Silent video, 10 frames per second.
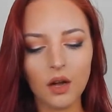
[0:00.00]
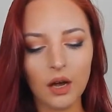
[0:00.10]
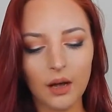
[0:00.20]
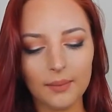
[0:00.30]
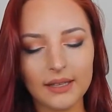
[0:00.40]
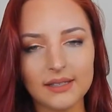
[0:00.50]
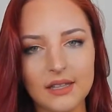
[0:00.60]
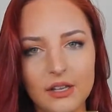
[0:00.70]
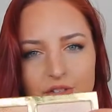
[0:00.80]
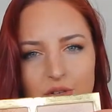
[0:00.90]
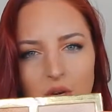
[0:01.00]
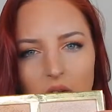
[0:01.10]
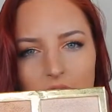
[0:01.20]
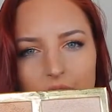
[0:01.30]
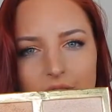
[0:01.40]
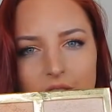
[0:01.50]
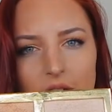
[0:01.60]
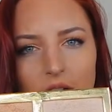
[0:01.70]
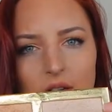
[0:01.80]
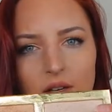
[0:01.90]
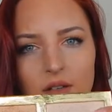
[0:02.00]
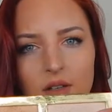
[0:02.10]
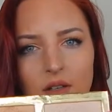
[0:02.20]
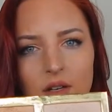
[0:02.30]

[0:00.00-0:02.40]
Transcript: That's these two colors here.